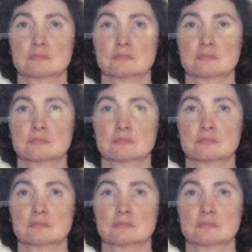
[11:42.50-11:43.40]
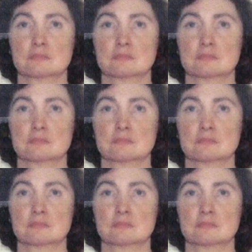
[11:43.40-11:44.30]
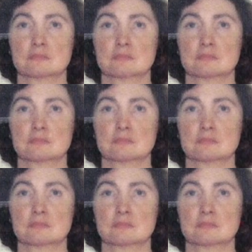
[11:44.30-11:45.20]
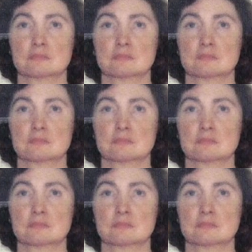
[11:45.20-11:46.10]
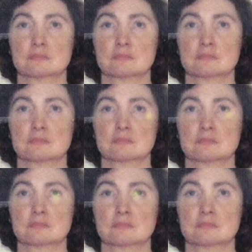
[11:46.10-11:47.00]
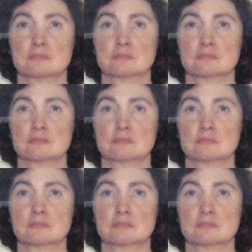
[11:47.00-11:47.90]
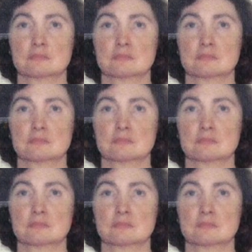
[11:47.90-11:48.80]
(no lip movement)